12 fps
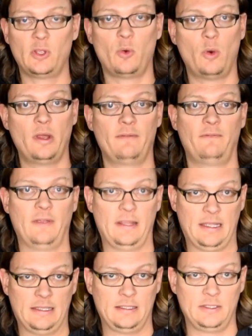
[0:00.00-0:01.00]
quantify
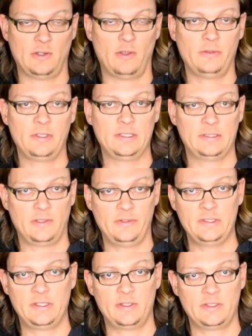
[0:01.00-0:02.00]
that. All
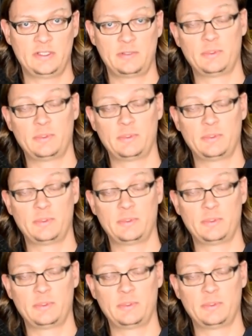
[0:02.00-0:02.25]
these gear sets